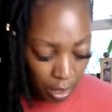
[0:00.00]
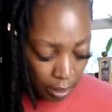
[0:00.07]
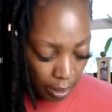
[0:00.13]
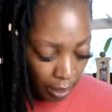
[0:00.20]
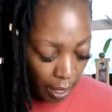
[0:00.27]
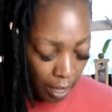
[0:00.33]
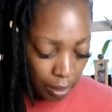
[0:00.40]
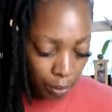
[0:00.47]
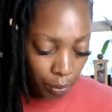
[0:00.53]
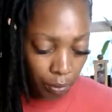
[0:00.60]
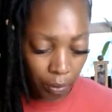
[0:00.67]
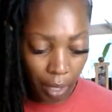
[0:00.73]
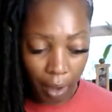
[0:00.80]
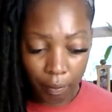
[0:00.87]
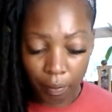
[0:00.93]
they got little
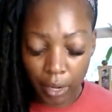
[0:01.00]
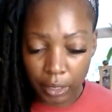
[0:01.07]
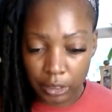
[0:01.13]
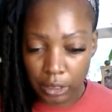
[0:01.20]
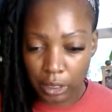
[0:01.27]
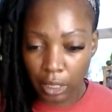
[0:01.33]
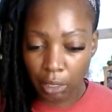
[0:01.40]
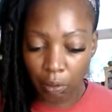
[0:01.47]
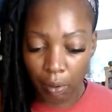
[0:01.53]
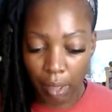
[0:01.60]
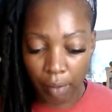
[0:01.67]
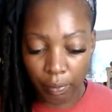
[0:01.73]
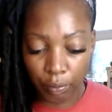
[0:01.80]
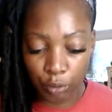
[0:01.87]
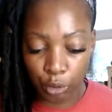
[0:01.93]
direction, they don't
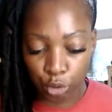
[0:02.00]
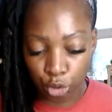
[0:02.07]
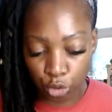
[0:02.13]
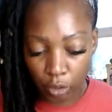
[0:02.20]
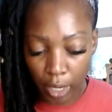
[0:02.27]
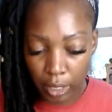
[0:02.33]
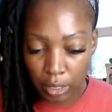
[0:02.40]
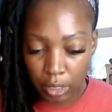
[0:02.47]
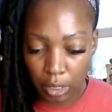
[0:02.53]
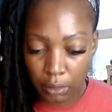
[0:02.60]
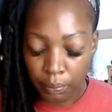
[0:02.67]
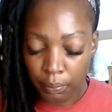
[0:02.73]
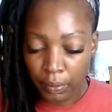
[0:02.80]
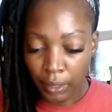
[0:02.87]
have a real strategy,